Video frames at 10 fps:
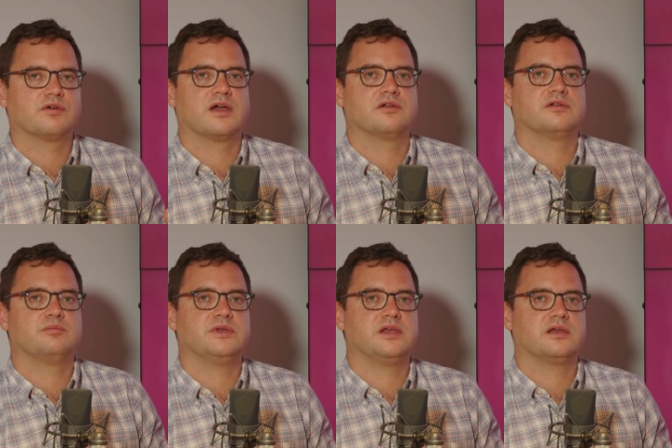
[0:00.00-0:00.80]
around
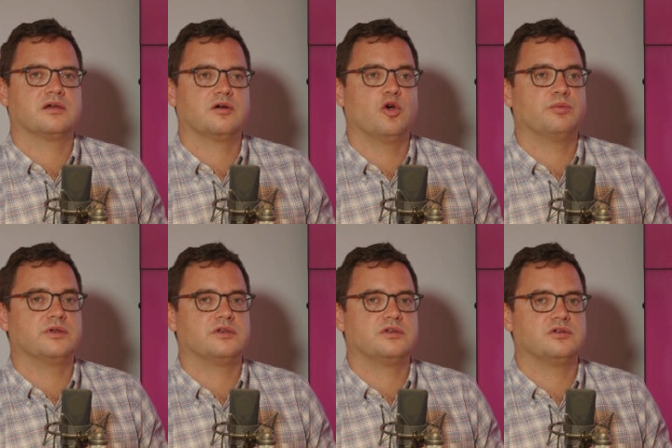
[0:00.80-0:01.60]
being
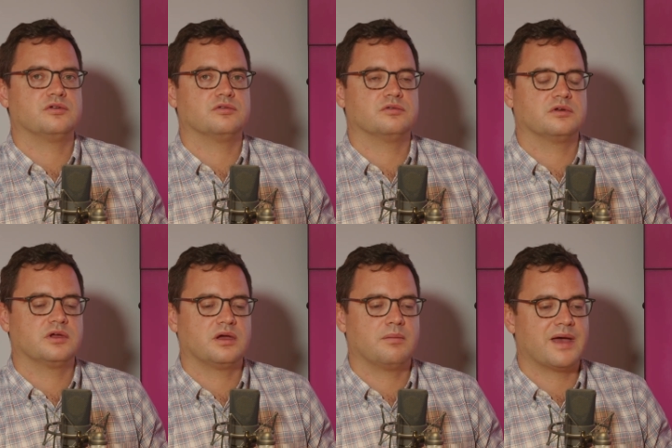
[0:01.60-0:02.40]
open to
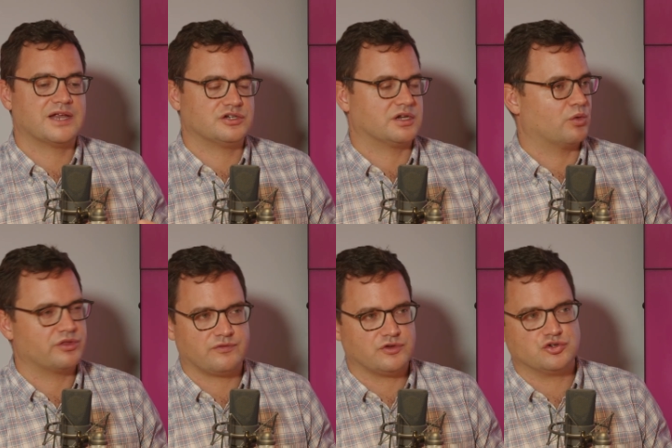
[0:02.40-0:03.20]
imagining
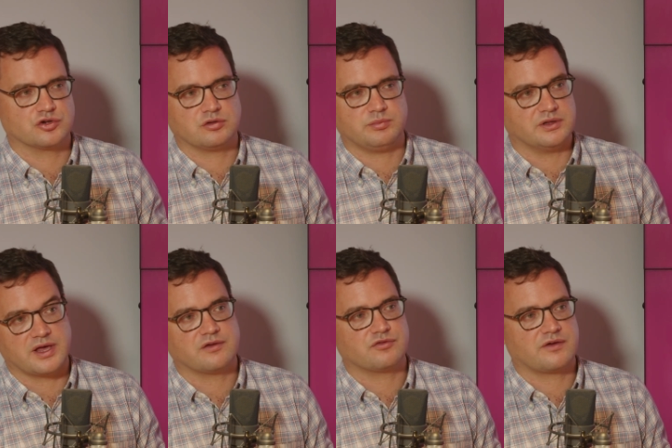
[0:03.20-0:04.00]
what the future could be
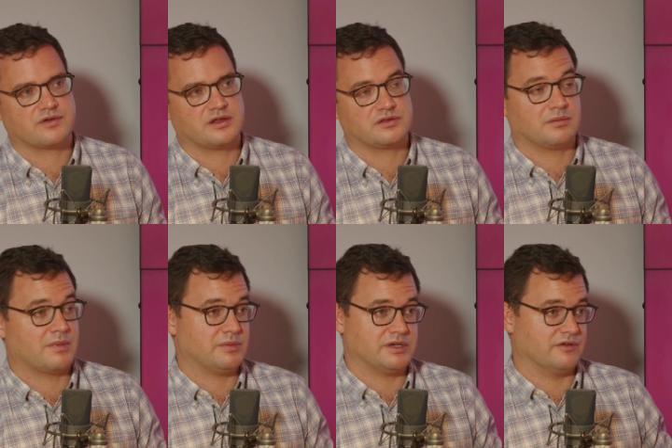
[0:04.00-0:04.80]
like for Afghanistan? It
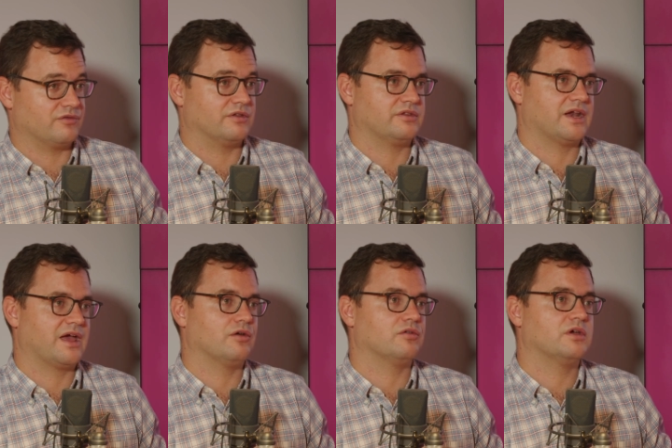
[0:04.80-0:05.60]
might be different than
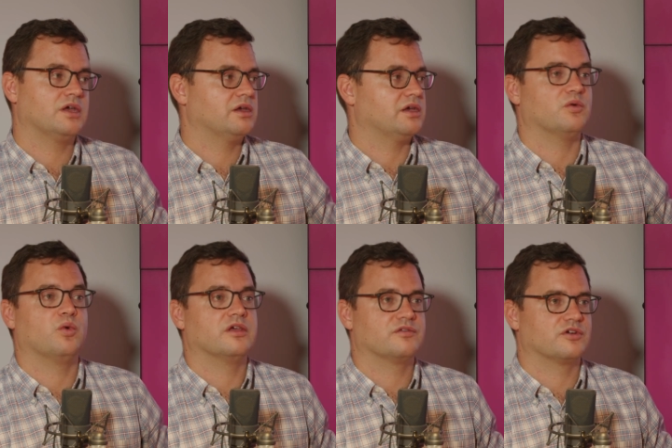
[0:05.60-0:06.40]
how it
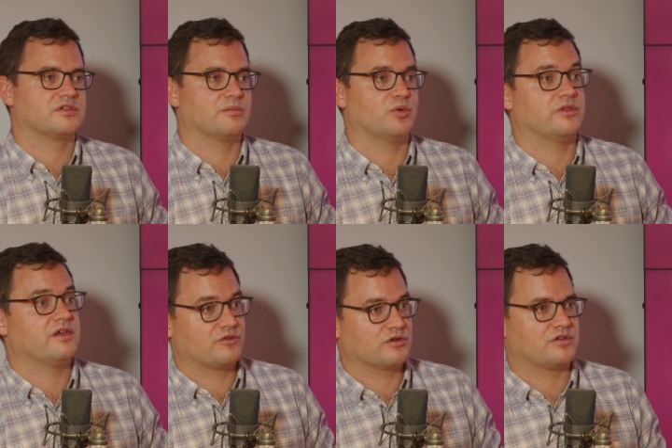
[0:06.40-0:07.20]
was, for example, when
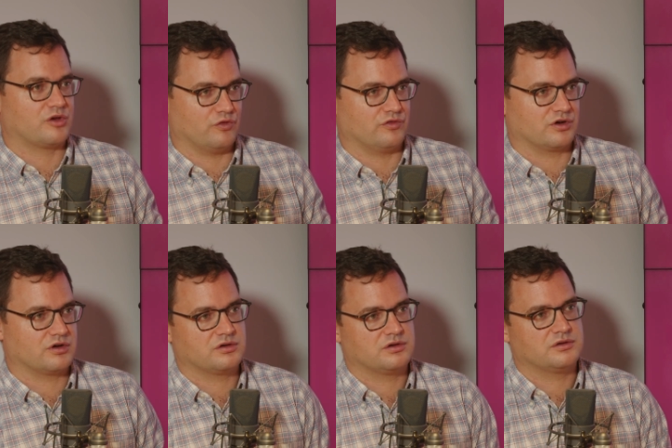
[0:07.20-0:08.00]
they first took over.